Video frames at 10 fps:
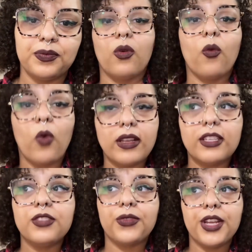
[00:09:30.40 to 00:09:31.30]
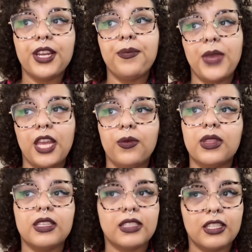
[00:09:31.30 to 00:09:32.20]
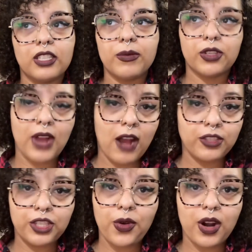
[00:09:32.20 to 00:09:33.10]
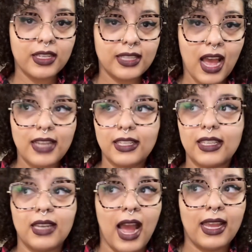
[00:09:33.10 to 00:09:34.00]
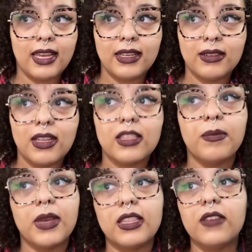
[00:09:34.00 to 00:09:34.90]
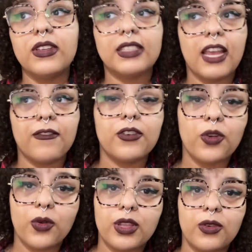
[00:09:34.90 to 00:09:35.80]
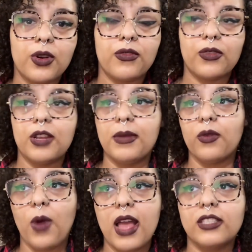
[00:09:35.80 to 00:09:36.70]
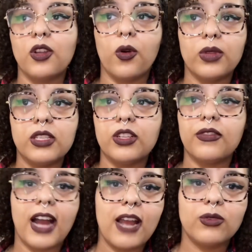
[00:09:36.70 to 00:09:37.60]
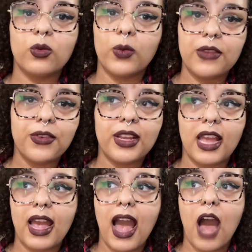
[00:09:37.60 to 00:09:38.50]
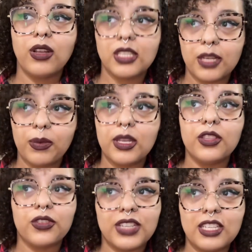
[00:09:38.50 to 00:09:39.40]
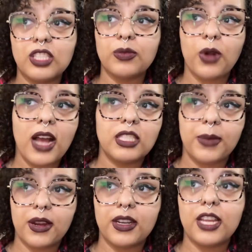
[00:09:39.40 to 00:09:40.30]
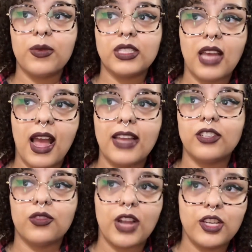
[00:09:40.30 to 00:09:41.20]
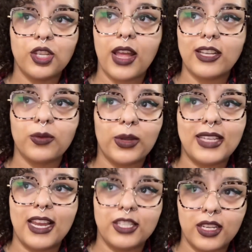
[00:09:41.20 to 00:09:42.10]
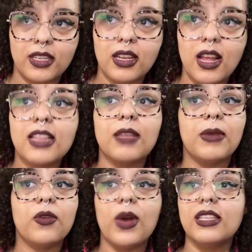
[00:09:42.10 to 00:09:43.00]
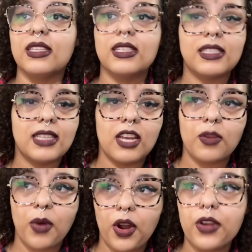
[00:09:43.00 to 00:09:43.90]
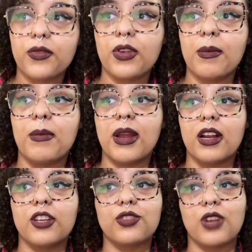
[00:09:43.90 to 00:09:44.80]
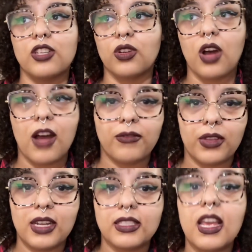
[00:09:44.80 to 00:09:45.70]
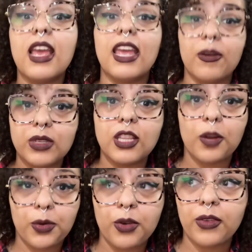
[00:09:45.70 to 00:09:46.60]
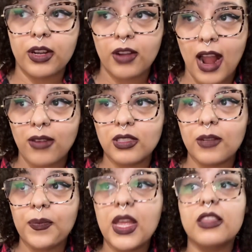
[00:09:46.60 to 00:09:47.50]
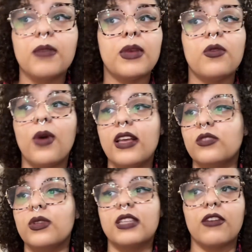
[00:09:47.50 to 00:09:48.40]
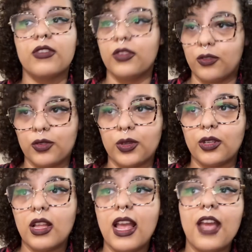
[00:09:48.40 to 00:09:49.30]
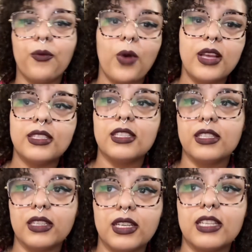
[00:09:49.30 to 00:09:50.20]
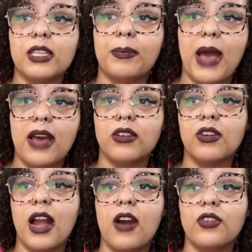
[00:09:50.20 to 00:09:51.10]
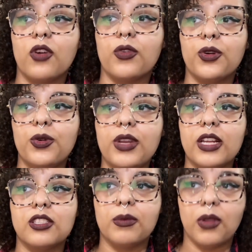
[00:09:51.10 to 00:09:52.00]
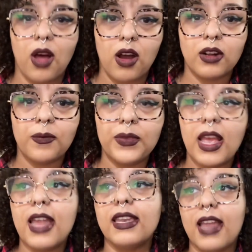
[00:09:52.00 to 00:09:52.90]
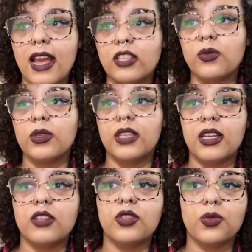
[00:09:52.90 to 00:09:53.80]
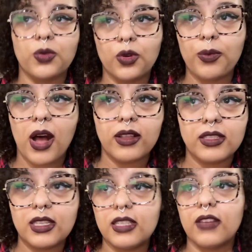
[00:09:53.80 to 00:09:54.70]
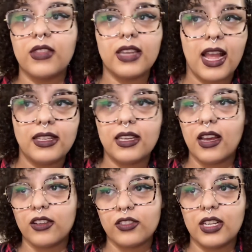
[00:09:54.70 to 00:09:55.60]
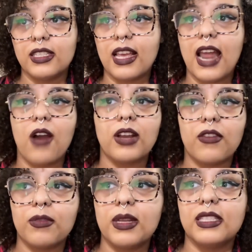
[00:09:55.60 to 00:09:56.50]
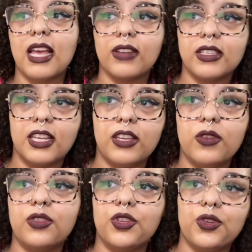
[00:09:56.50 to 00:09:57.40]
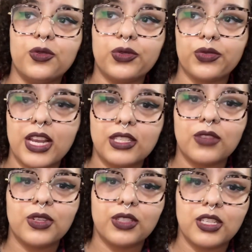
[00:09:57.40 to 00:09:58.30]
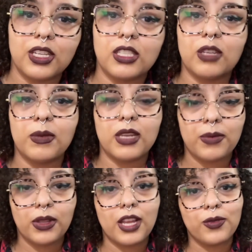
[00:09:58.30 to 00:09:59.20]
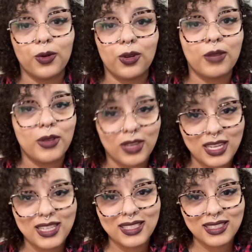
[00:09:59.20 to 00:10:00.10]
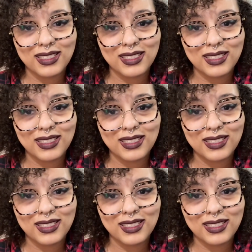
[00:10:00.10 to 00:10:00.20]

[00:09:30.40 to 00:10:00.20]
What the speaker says: What does freedom mean when the systems around you are designed to deny it? The myth of a safer North or a free Midwest only survives when we forget how deeply the region's prosperity was tied to racial exploitation. The Midwest didn't stand apart from America's racial conflict, it was their proving grounds. The Midwest was never neutral. It was and still is a battleground over who gets to belong. Next, we'll dig into rural policies of the 1900s and how governments have continued to use race and religion to manipulate rural communities.